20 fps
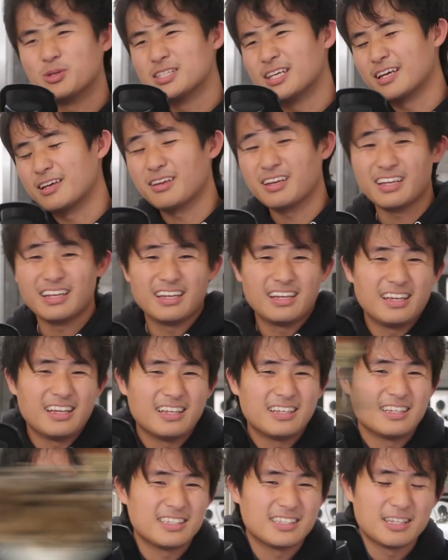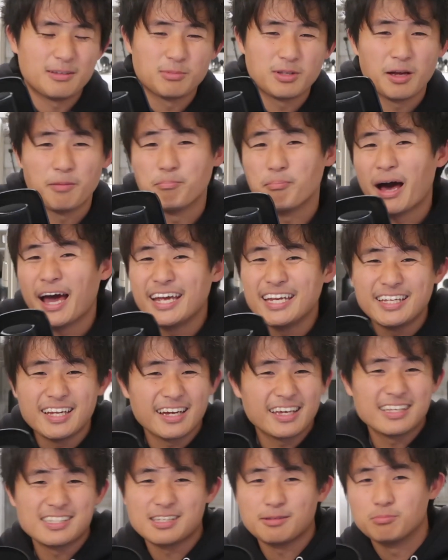it was like sometimes
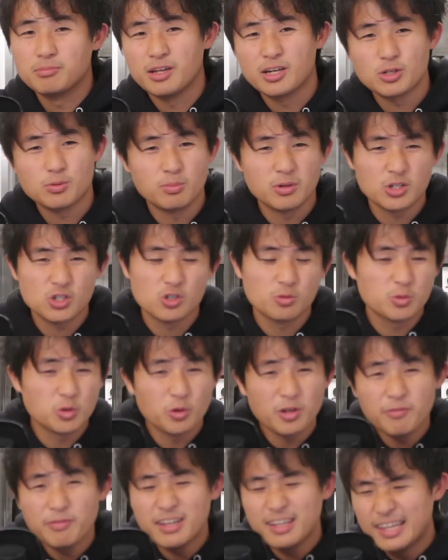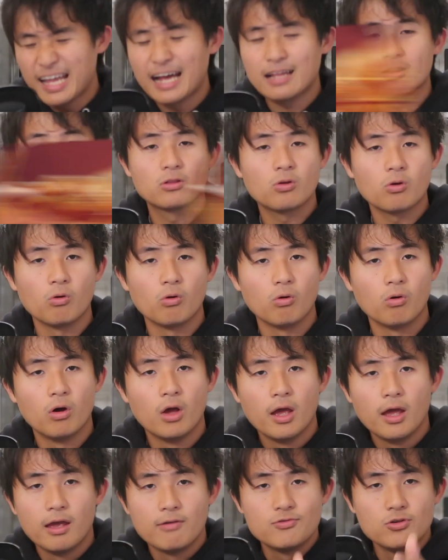maitake, some mushrooms, or even natto.
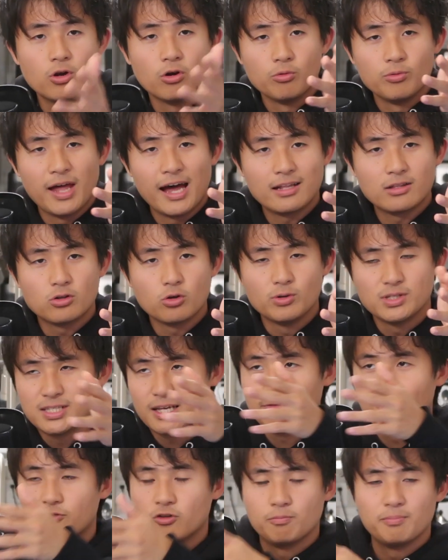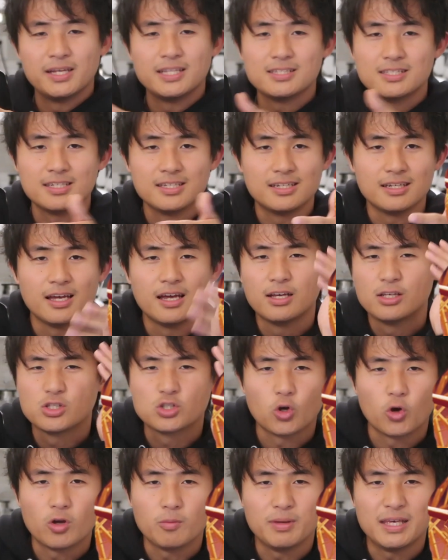If you don't know natto, it's like fermented
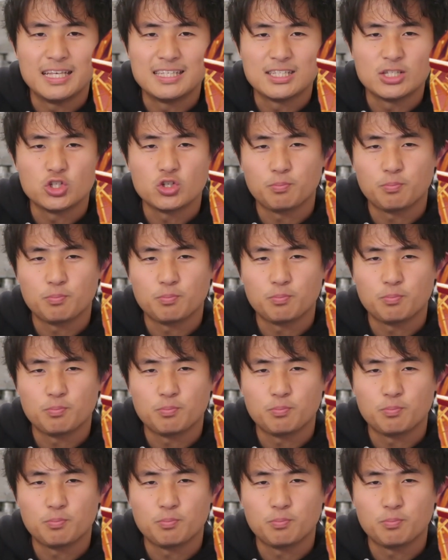soybeans in